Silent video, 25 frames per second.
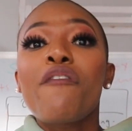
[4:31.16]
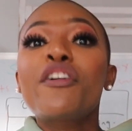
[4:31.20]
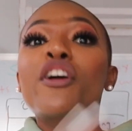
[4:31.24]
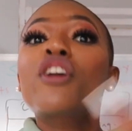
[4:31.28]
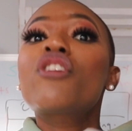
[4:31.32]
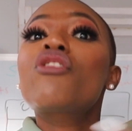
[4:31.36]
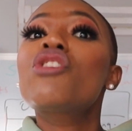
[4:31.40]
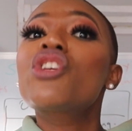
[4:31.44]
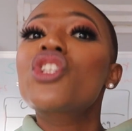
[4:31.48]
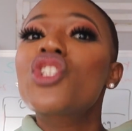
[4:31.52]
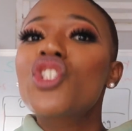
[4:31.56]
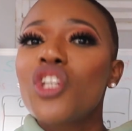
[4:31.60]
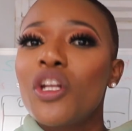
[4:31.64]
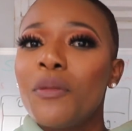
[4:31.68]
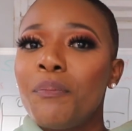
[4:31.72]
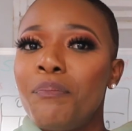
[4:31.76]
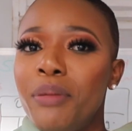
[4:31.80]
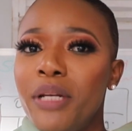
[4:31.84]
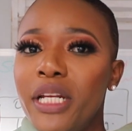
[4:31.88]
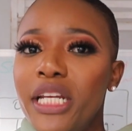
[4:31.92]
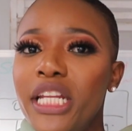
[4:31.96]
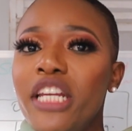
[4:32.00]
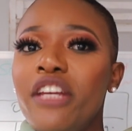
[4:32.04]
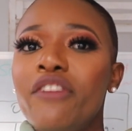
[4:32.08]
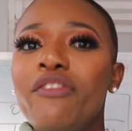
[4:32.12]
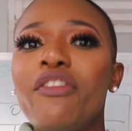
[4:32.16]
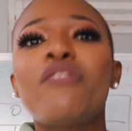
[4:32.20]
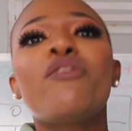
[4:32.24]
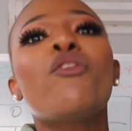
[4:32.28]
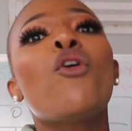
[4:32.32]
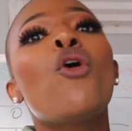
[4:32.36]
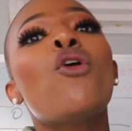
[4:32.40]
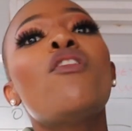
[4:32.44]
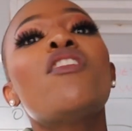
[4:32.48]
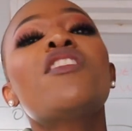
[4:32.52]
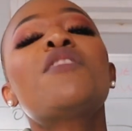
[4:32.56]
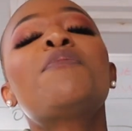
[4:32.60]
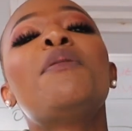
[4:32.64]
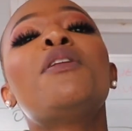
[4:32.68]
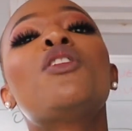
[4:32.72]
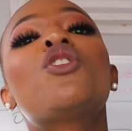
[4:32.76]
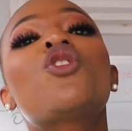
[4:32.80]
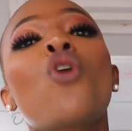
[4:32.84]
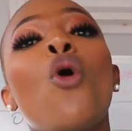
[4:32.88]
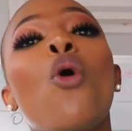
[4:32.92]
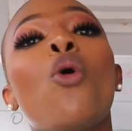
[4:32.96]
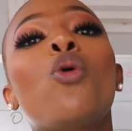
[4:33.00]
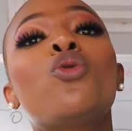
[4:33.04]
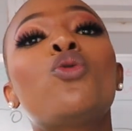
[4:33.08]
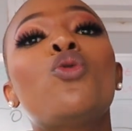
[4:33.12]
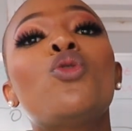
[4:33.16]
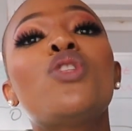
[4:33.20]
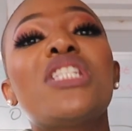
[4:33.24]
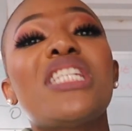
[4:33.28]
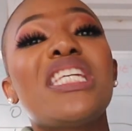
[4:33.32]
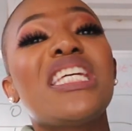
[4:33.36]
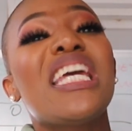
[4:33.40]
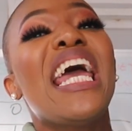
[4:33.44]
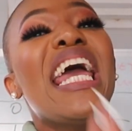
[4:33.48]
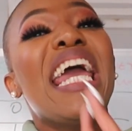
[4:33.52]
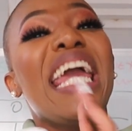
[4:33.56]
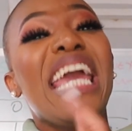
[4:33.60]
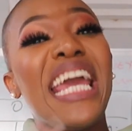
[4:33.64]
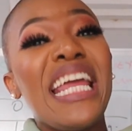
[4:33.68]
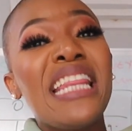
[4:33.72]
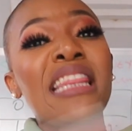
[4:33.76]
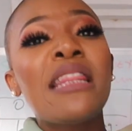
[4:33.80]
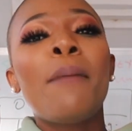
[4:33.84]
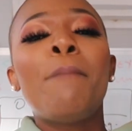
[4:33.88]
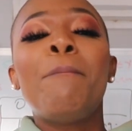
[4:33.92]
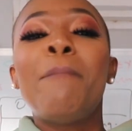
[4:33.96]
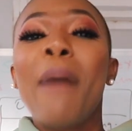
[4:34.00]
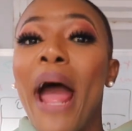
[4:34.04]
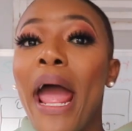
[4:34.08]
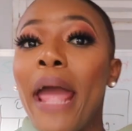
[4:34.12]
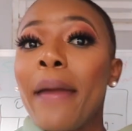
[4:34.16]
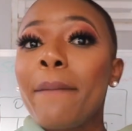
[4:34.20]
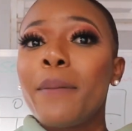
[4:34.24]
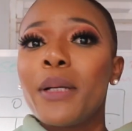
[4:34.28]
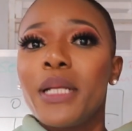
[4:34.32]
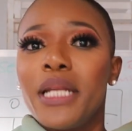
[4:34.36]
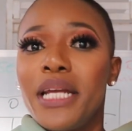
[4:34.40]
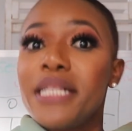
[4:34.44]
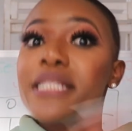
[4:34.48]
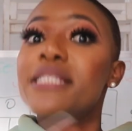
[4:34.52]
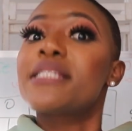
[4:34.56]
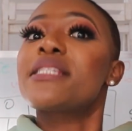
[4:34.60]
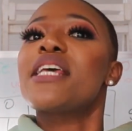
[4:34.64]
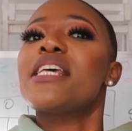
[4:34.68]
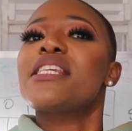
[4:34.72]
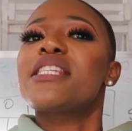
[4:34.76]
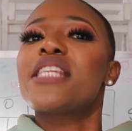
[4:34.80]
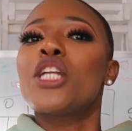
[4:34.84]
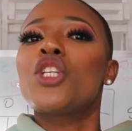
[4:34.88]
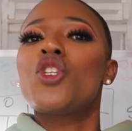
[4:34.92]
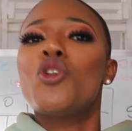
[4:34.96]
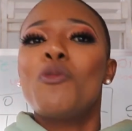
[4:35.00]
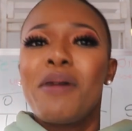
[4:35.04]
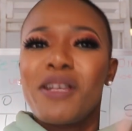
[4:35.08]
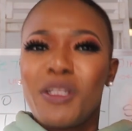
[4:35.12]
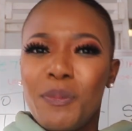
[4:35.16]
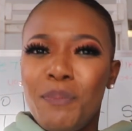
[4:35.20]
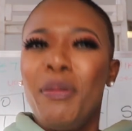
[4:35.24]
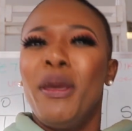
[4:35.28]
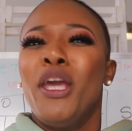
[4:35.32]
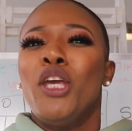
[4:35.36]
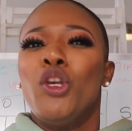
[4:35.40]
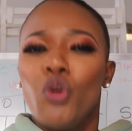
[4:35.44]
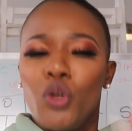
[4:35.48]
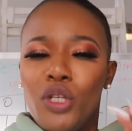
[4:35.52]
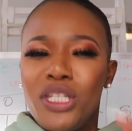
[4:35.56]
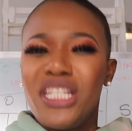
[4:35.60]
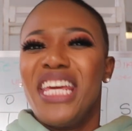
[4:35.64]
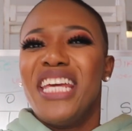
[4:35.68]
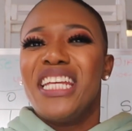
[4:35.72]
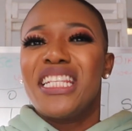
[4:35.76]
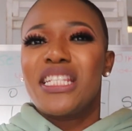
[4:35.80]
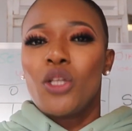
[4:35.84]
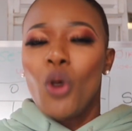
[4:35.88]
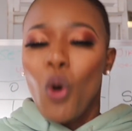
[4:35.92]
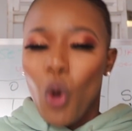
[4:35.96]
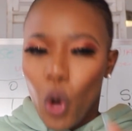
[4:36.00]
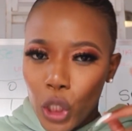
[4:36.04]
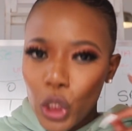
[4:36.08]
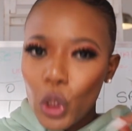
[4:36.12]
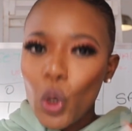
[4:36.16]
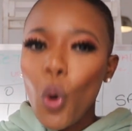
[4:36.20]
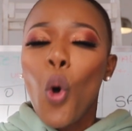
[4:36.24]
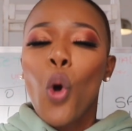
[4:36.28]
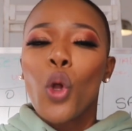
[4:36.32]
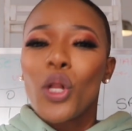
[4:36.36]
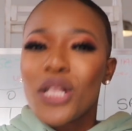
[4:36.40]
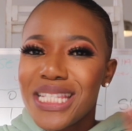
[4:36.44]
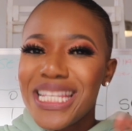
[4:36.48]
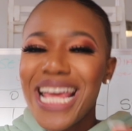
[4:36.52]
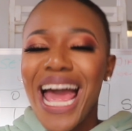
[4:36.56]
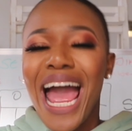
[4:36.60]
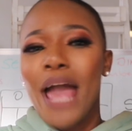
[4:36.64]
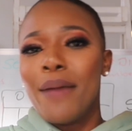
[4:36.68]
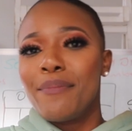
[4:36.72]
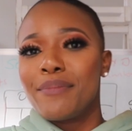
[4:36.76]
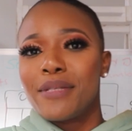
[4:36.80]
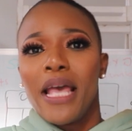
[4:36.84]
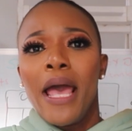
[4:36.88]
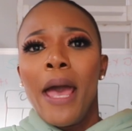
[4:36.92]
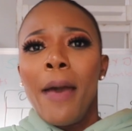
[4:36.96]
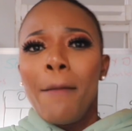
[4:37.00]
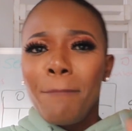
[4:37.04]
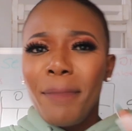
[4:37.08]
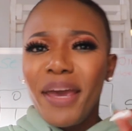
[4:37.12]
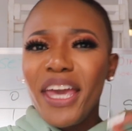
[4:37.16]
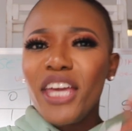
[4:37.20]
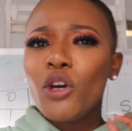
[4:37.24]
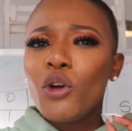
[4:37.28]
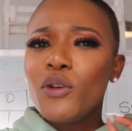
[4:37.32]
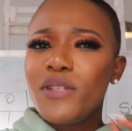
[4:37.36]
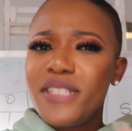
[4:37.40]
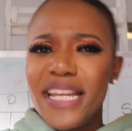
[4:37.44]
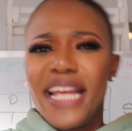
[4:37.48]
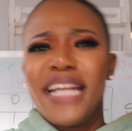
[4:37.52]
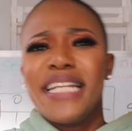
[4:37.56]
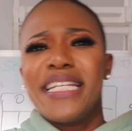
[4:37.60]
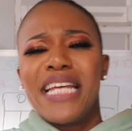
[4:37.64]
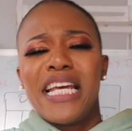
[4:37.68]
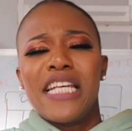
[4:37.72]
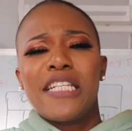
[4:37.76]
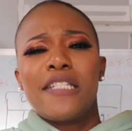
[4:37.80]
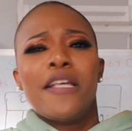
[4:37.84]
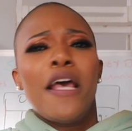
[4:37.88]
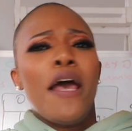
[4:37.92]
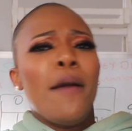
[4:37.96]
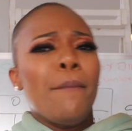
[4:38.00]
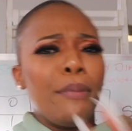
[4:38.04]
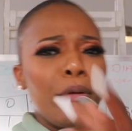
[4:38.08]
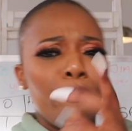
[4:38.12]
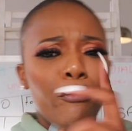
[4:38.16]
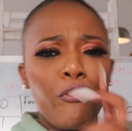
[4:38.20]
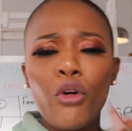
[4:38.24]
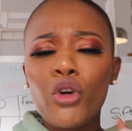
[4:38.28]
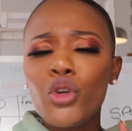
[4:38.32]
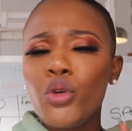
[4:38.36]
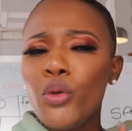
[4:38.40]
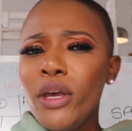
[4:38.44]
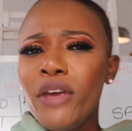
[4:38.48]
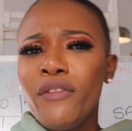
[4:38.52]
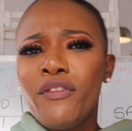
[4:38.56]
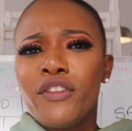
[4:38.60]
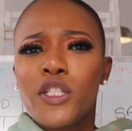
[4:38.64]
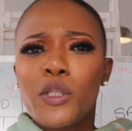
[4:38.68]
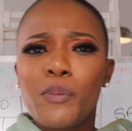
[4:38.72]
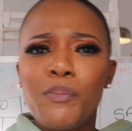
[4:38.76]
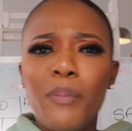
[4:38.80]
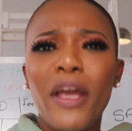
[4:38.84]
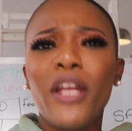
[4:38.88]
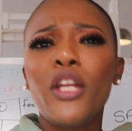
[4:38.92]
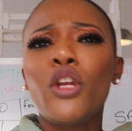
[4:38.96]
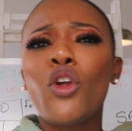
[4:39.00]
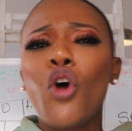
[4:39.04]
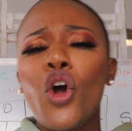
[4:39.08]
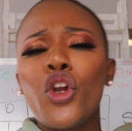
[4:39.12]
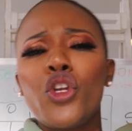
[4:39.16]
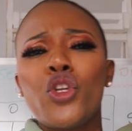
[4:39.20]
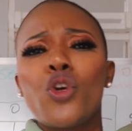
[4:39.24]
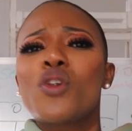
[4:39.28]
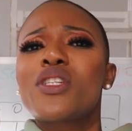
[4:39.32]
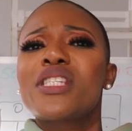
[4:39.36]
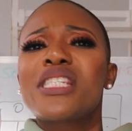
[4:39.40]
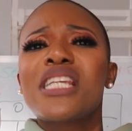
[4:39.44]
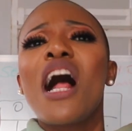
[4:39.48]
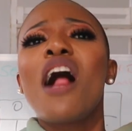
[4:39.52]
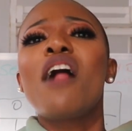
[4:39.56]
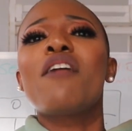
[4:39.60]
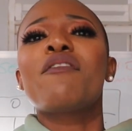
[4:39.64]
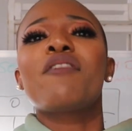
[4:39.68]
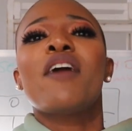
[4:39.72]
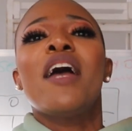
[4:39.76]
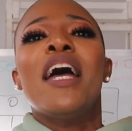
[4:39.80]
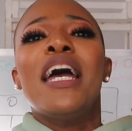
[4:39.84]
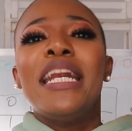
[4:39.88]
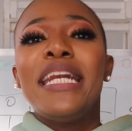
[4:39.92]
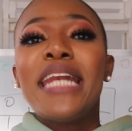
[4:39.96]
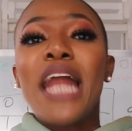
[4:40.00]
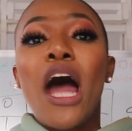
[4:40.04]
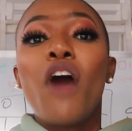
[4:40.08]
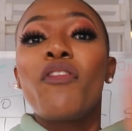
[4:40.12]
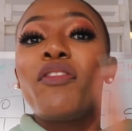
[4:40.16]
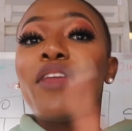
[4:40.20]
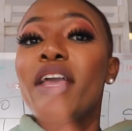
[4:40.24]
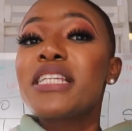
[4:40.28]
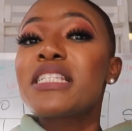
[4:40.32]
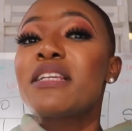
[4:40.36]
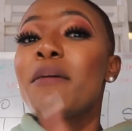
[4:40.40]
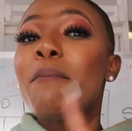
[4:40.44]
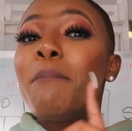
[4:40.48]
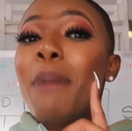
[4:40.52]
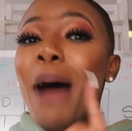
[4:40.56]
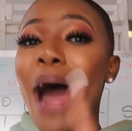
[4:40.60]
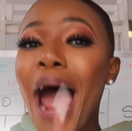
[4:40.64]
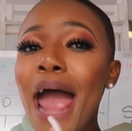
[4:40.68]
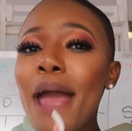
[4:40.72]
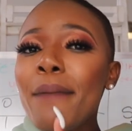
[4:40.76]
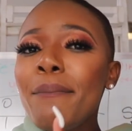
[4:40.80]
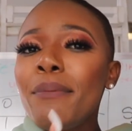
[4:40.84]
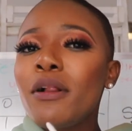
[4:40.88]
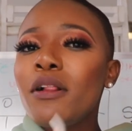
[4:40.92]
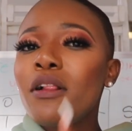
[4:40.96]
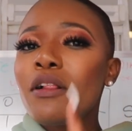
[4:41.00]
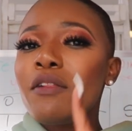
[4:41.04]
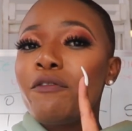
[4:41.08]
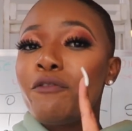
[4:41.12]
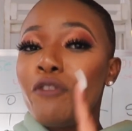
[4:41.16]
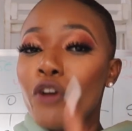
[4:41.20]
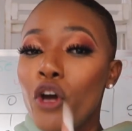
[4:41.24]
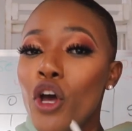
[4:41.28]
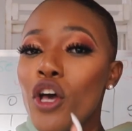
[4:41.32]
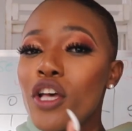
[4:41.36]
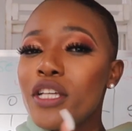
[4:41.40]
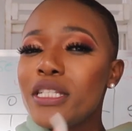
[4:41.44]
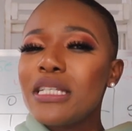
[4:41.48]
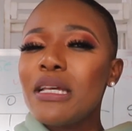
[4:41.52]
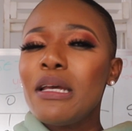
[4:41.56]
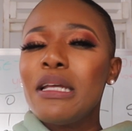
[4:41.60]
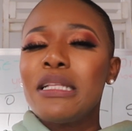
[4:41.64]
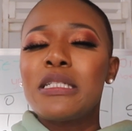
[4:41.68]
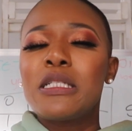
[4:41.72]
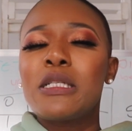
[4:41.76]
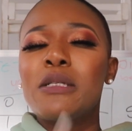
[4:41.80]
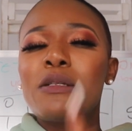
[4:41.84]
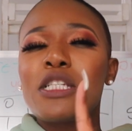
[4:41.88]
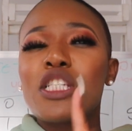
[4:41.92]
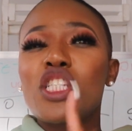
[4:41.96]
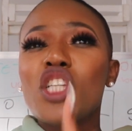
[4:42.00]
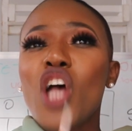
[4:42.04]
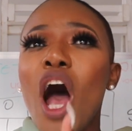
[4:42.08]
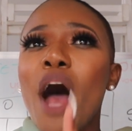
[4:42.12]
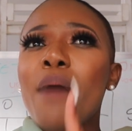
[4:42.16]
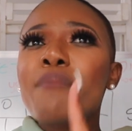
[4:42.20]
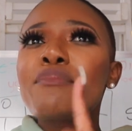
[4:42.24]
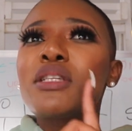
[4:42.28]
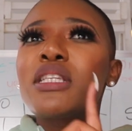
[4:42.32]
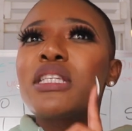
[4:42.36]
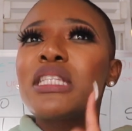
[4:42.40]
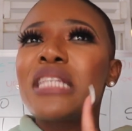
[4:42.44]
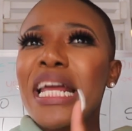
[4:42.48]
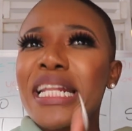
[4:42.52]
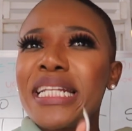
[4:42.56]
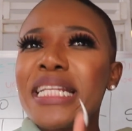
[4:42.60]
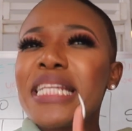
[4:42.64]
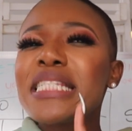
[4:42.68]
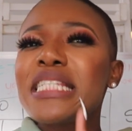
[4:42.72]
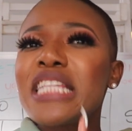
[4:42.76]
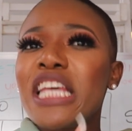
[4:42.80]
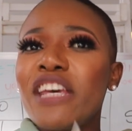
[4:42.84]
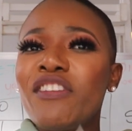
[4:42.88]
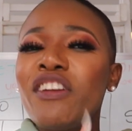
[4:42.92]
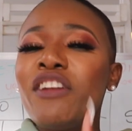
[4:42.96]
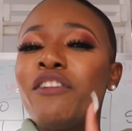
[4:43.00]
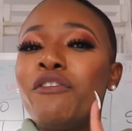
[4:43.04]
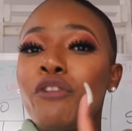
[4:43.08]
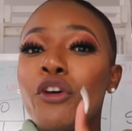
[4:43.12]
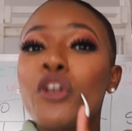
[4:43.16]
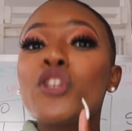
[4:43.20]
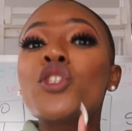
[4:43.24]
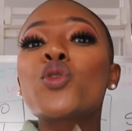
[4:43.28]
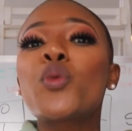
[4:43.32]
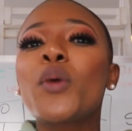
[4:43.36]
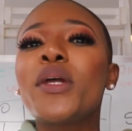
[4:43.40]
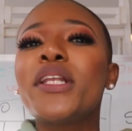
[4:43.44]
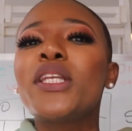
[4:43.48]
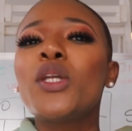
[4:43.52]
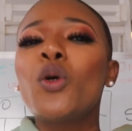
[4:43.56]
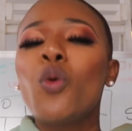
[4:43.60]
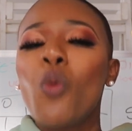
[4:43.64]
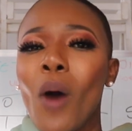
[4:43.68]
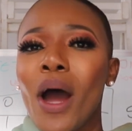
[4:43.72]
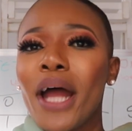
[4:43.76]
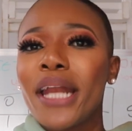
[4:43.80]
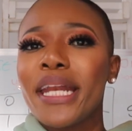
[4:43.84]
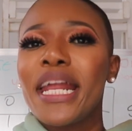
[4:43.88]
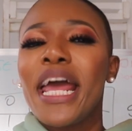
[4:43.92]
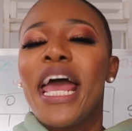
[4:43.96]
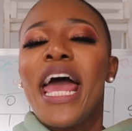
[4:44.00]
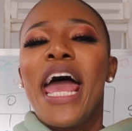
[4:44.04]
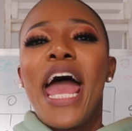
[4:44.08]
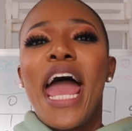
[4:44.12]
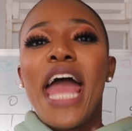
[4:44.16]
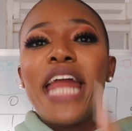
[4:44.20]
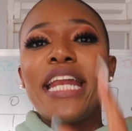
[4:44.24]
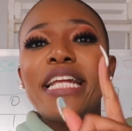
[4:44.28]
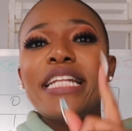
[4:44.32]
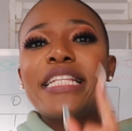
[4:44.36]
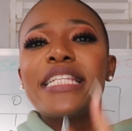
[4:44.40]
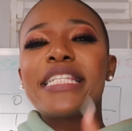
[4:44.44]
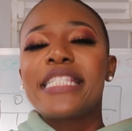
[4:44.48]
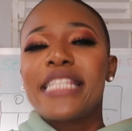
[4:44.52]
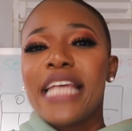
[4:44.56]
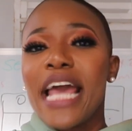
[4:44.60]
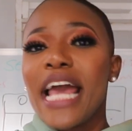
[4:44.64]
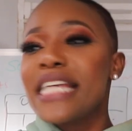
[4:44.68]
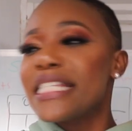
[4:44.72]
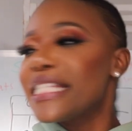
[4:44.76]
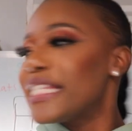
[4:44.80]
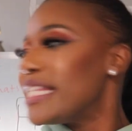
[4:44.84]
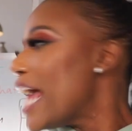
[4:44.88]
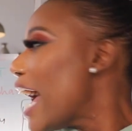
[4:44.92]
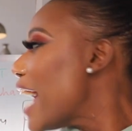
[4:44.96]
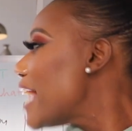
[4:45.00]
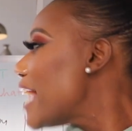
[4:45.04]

of Christian belief, have always been told, Buti, in the Bible it says that you must pay your debts at all times. Pay your debtors before you even spend on yourself. Now, there's a Bible verse, it's Psalms 37 verse 21, and it says